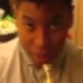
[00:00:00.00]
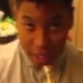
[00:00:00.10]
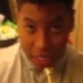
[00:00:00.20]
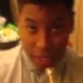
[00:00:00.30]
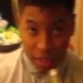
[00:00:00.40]
with
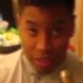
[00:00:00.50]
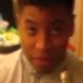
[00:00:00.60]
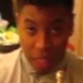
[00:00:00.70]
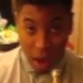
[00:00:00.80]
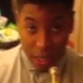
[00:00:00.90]
the ears
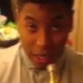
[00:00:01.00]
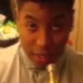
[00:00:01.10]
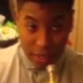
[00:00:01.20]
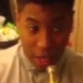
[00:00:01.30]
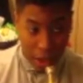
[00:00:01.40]
of the
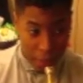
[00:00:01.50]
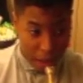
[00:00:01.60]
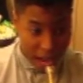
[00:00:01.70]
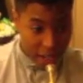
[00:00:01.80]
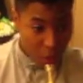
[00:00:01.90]
audience,
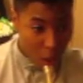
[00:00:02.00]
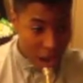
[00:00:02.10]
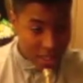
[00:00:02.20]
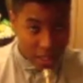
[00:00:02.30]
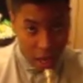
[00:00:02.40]
but I can
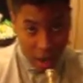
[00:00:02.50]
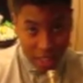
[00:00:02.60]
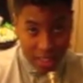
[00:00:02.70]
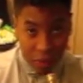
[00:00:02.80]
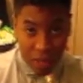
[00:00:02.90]
watch the
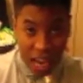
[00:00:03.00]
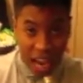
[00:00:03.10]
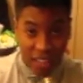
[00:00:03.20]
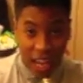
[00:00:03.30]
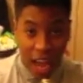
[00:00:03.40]
audience and
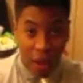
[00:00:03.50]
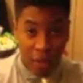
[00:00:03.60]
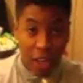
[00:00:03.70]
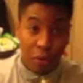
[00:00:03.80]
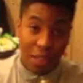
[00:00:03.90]
react to how
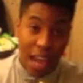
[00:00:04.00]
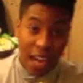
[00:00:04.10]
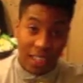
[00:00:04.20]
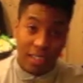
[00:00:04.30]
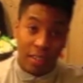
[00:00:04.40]
they're
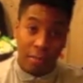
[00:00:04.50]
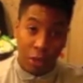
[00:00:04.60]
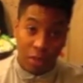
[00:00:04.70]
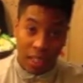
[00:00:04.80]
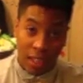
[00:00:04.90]
reacting to the
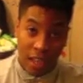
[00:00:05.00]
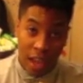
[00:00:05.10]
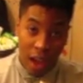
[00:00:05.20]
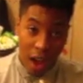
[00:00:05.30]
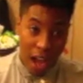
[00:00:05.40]
music.
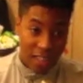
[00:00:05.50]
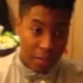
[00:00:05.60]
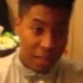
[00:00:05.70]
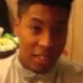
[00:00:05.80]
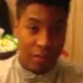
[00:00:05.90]
As a
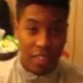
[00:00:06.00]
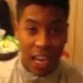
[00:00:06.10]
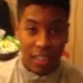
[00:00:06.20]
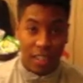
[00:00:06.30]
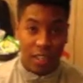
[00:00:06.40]
means of
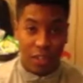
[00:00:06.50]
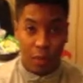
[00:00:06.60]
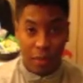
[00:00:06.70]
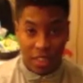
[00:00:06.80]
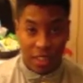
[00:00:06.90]
changing or
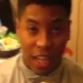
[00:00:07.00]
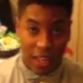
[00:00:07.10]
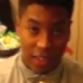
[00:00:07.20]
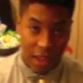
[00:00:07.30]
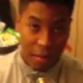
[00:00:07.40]
switching
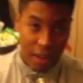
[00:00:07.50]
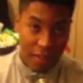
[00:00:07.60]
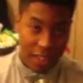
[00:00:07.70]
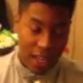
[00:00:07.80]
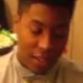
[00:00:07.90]
things up and
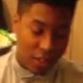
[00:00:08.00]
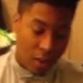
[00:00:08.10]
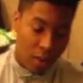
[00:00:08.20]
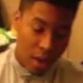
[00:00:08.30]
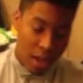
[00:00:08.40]
everything.
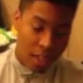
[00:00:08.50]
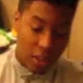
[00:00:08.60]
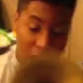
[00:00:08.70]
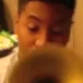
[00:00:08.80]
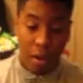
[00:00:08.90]

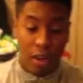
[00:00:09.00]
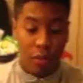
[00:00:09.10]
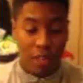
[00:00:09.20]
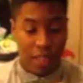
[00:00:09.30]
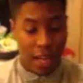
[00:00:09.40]
So that's part of
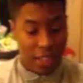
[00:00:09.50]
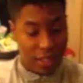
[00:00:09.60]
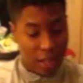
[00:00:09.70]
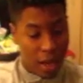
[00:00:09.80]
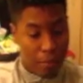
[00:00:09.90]
the reason that
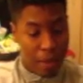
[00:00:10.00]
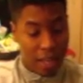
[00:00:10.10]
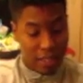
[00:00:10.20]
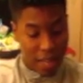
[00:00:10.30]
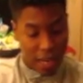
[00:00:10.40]
this
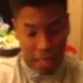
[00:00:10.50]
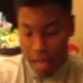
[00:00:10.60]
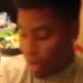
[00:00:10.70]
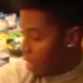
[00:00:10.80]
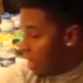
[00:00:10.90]
bell is like
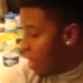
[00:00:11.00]
that.